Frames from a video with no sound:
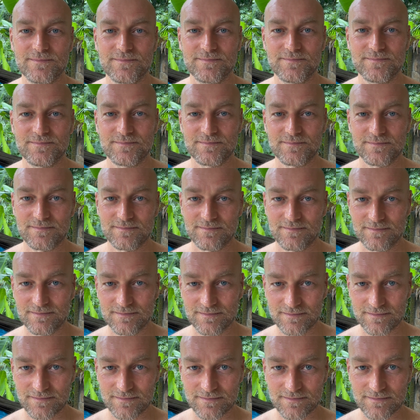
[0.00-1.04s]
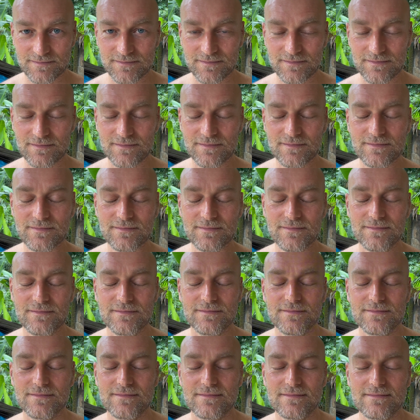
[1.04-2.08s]

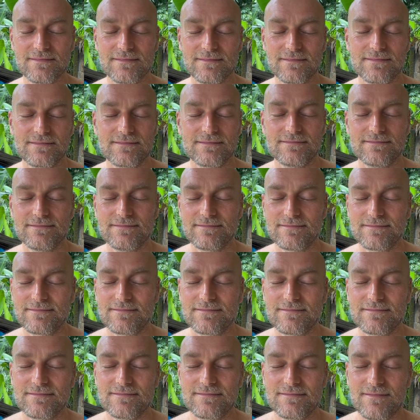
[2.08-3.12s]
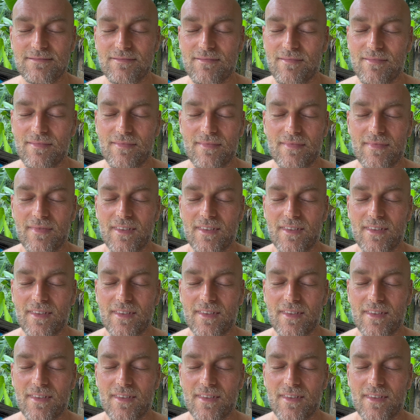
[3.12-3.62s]
No one is speaking in this clip.